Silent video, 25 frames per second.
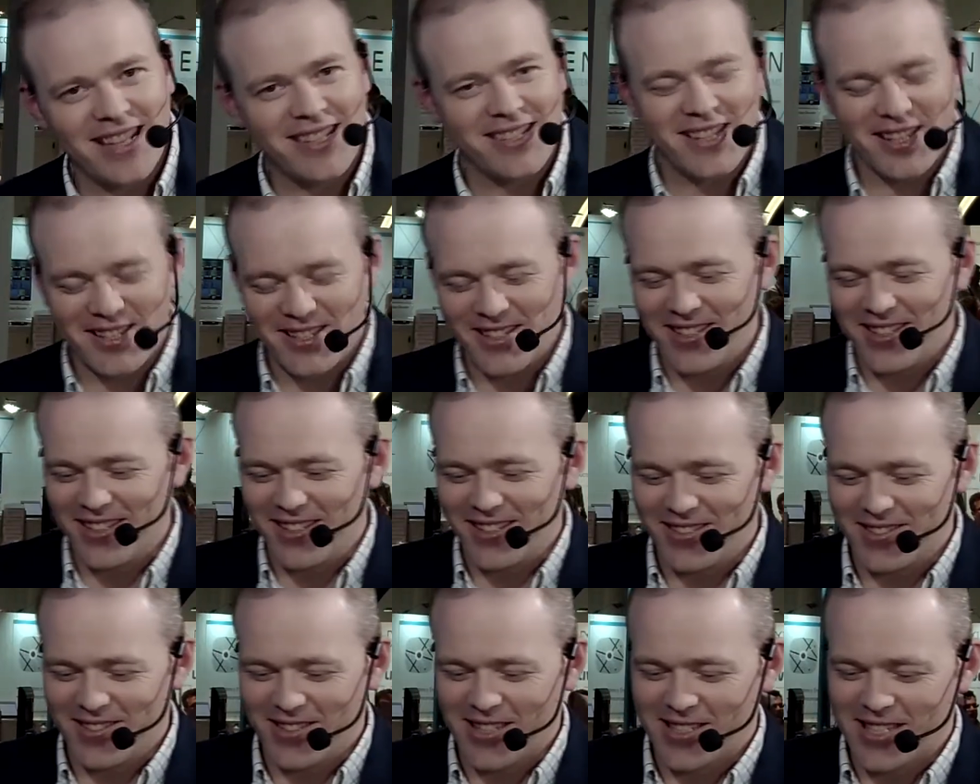the,
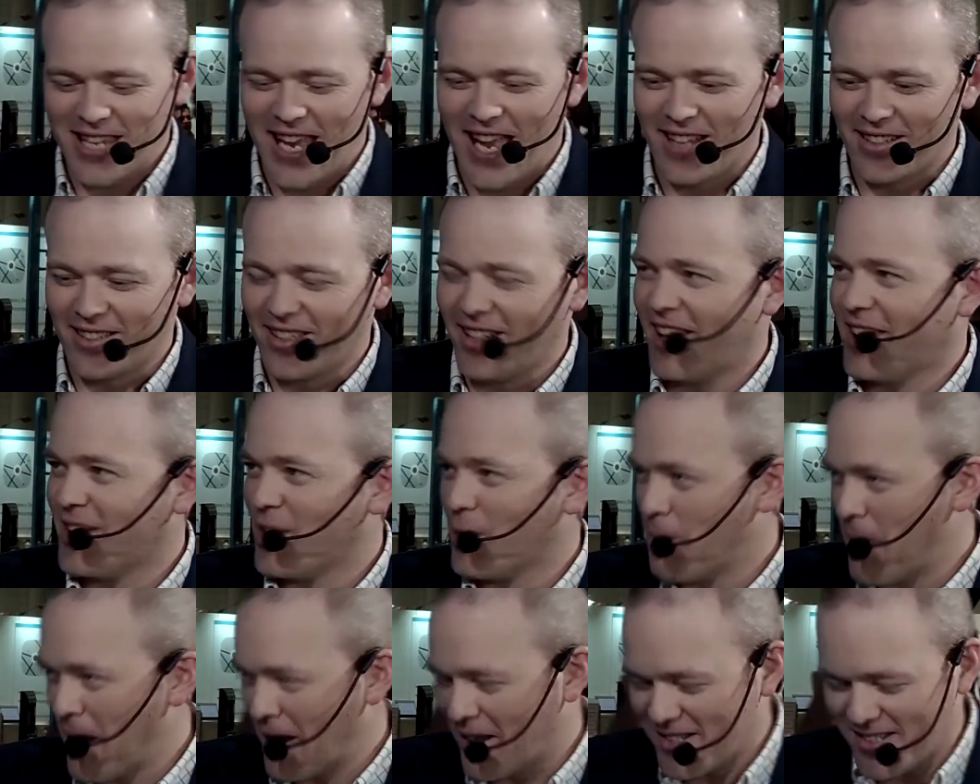the the tagline.
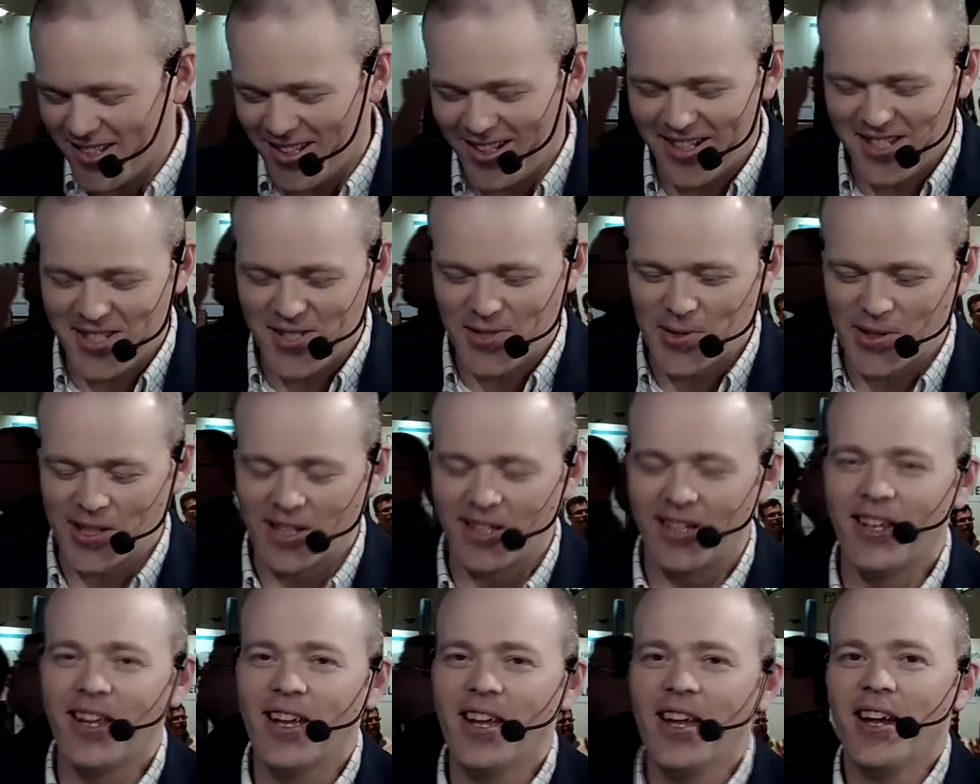No Panasonic's doing
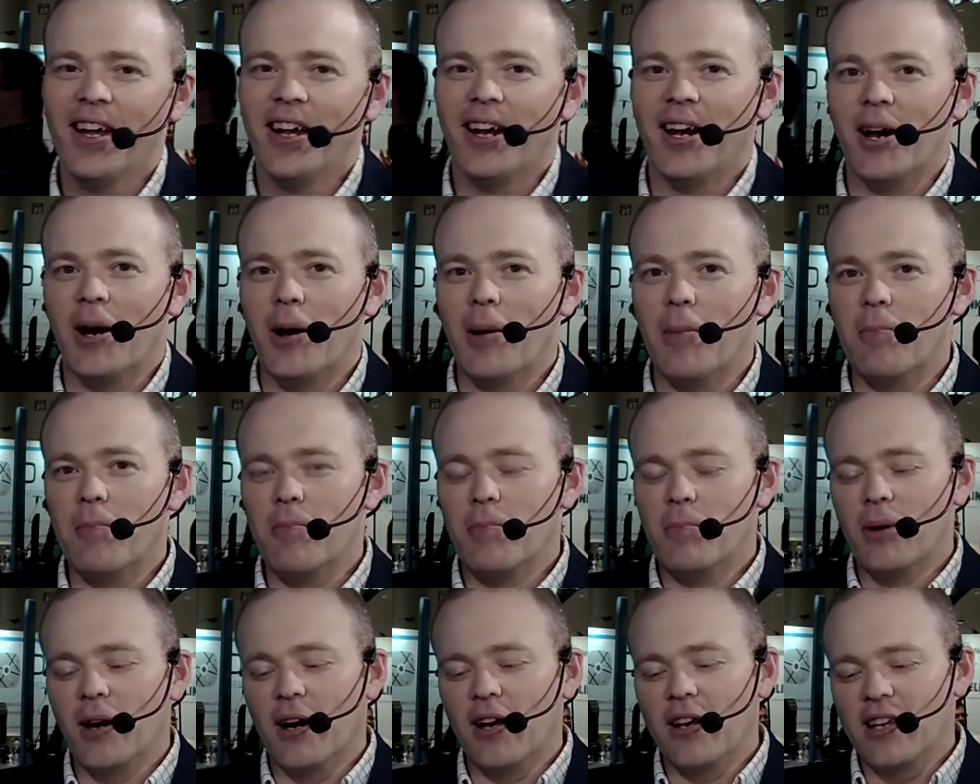it, um,
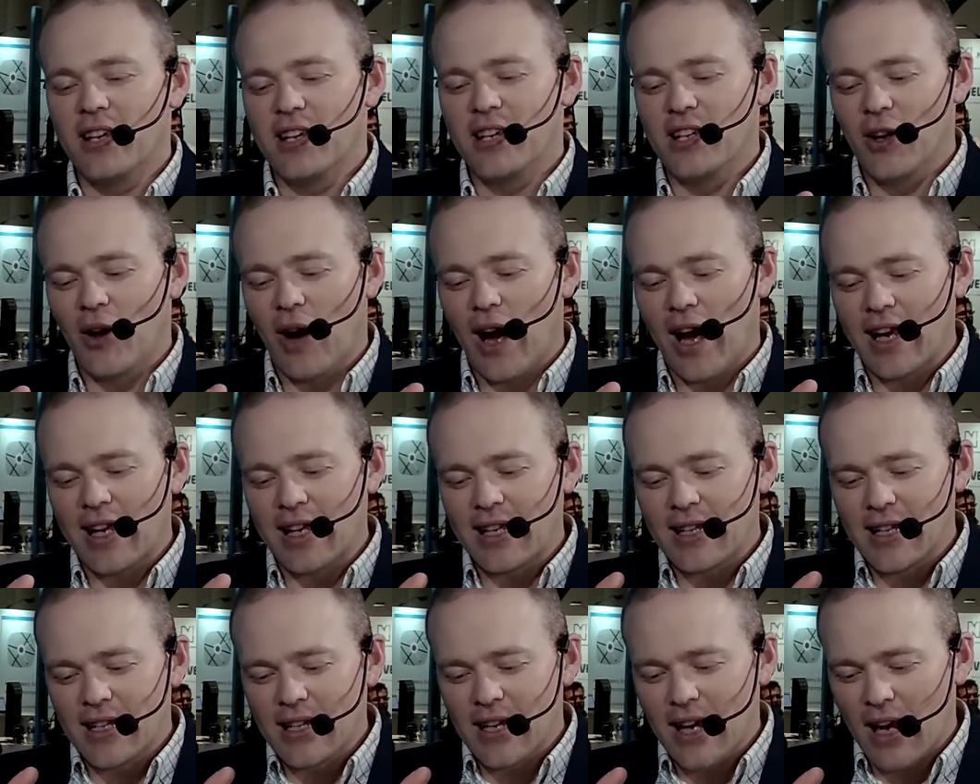but you know I
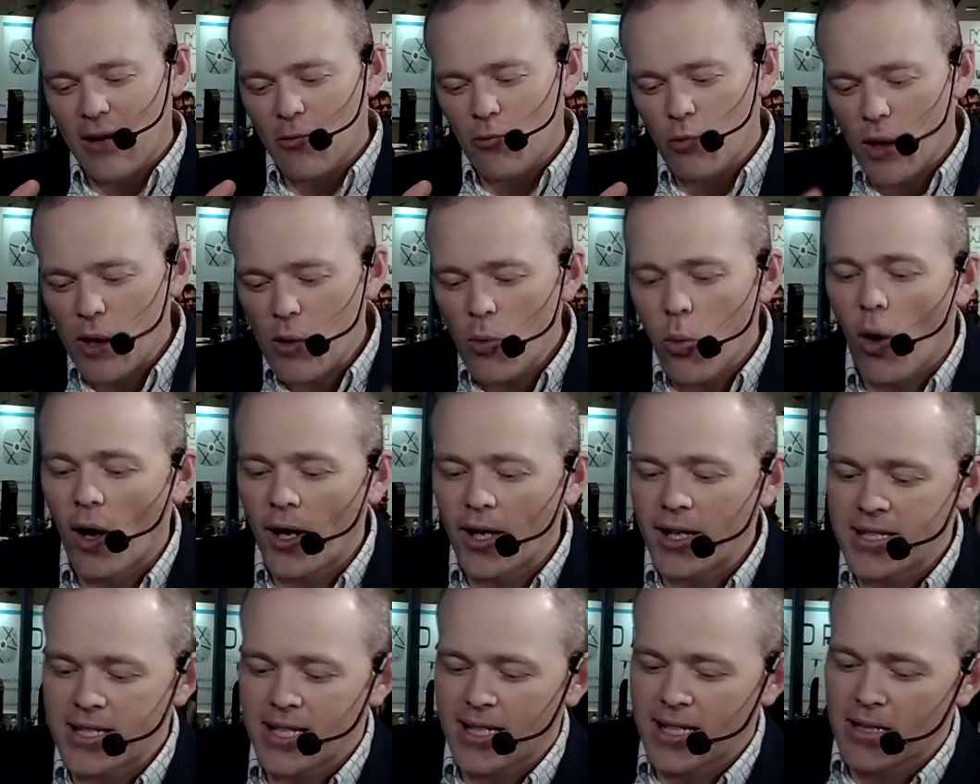we
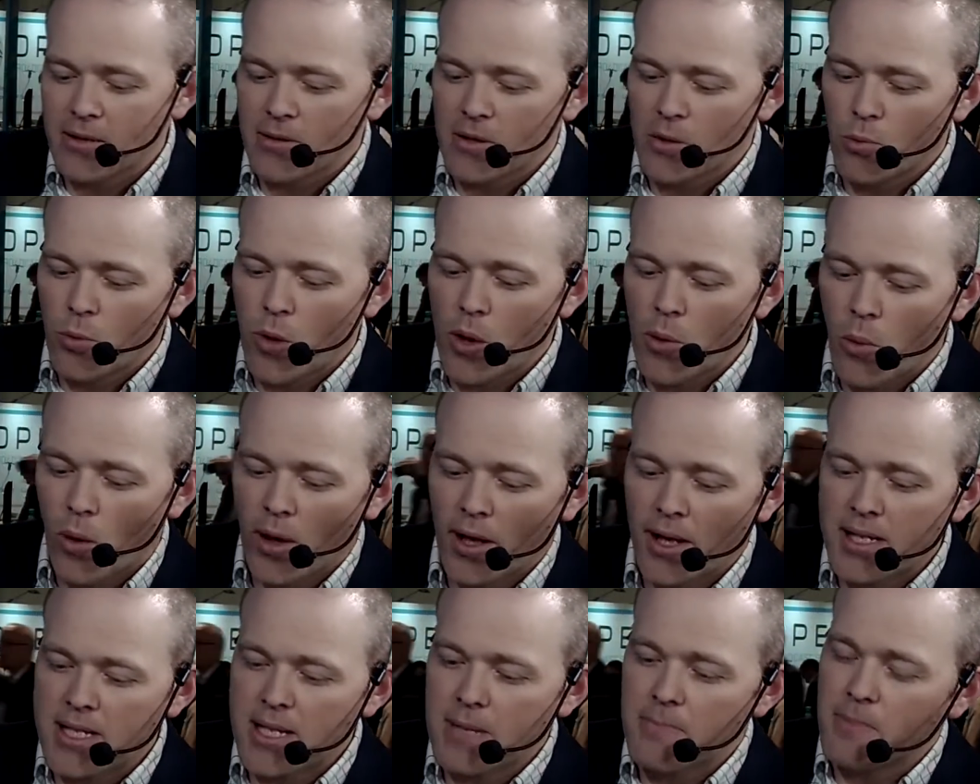wanted to we
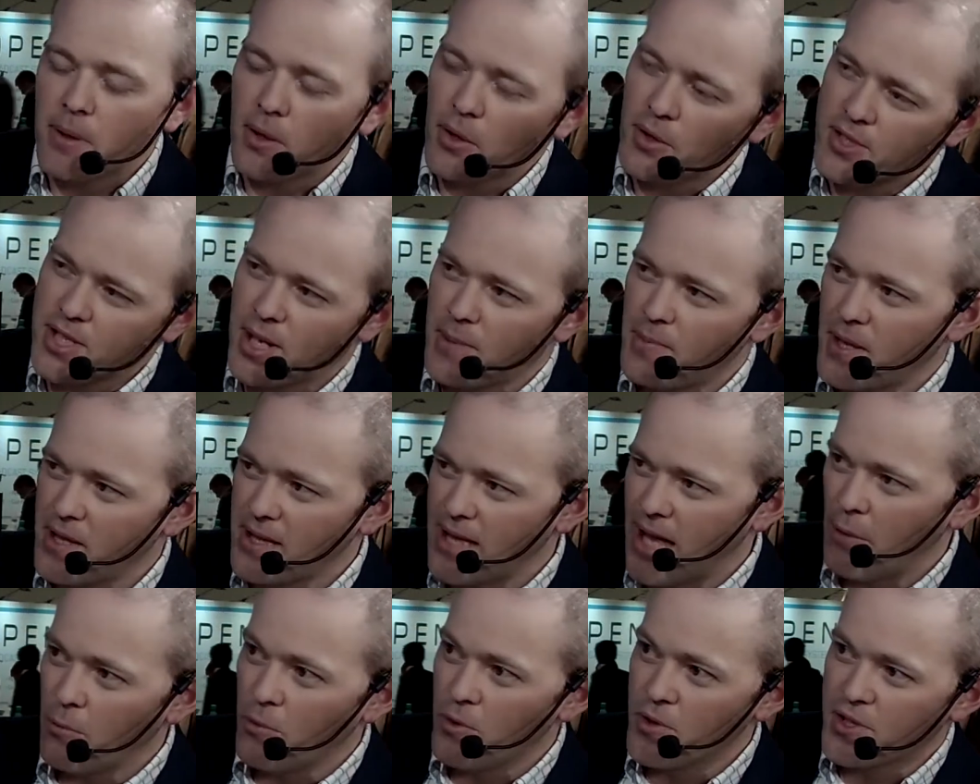wanted to build something
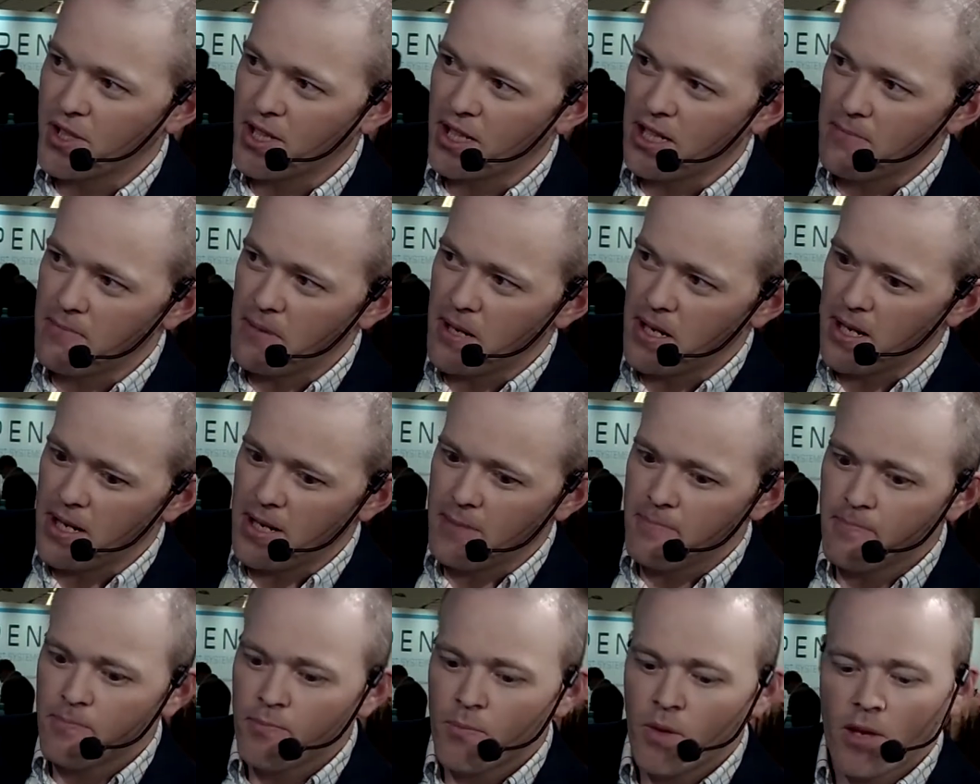that was going to
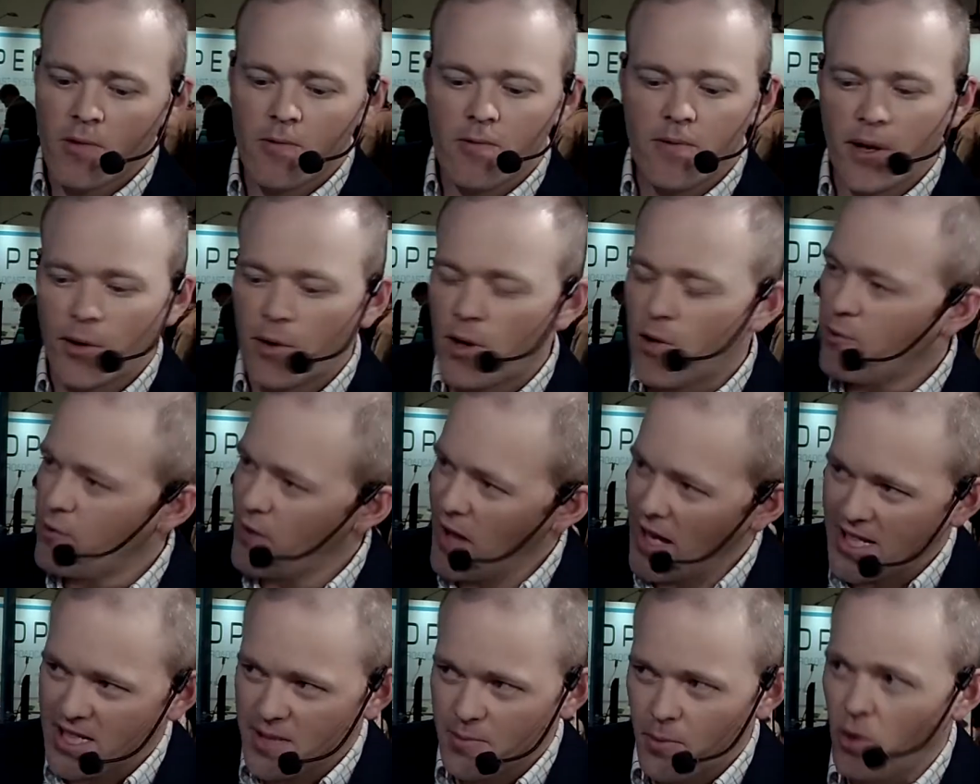be very
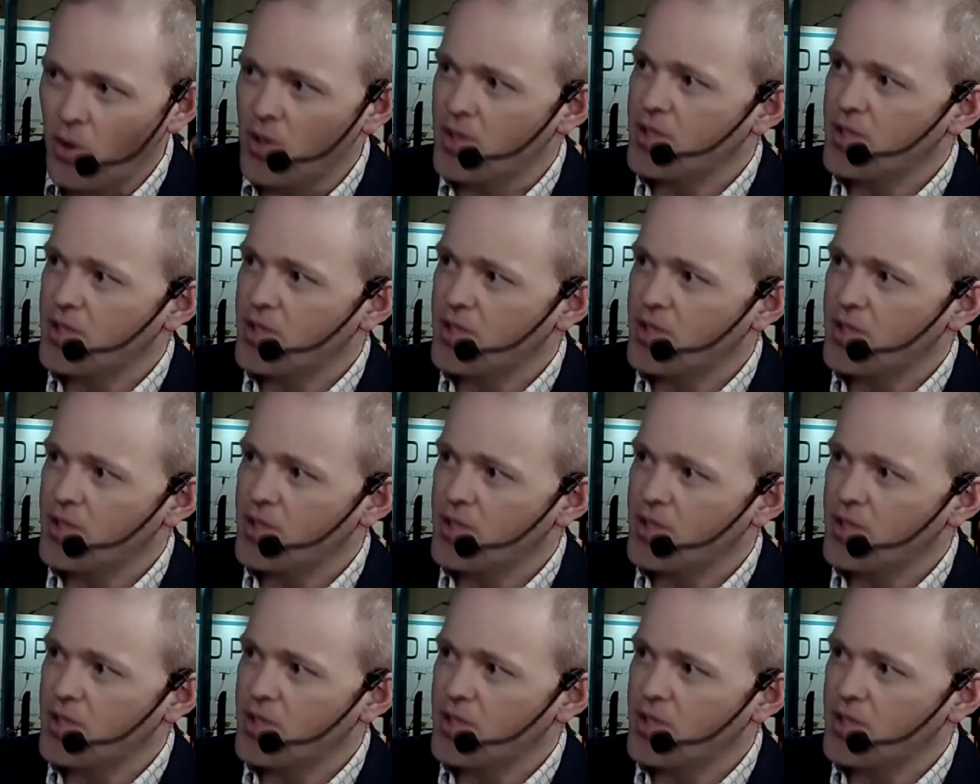flexible.